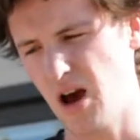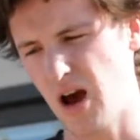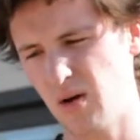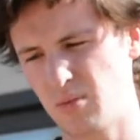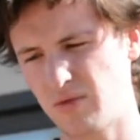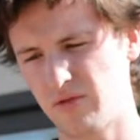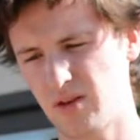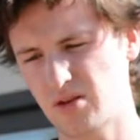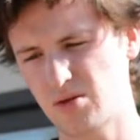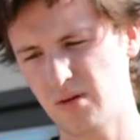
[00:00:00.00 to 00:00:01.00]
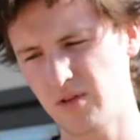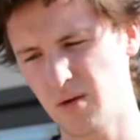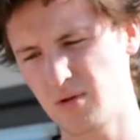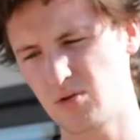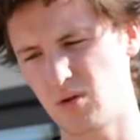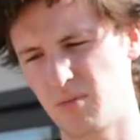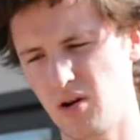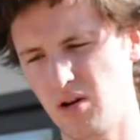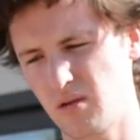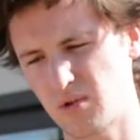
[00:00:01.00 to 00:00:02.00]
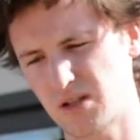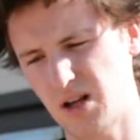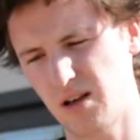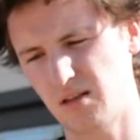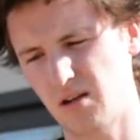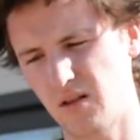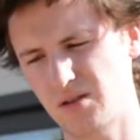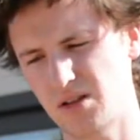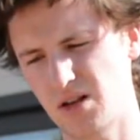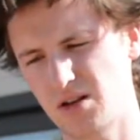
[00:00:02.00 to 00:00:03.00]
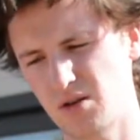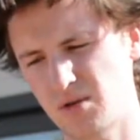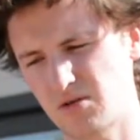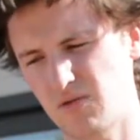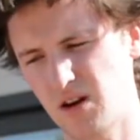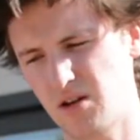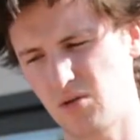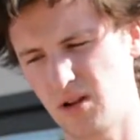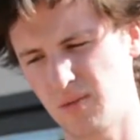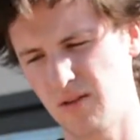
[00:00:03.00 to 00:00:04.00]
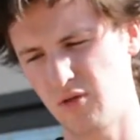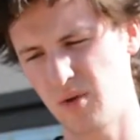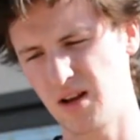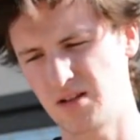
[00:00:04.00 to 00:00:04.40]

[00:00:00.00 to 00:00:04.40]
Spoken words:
I would prefer to shrivel up into a ball than withstand their conversation almost ridiculing me for being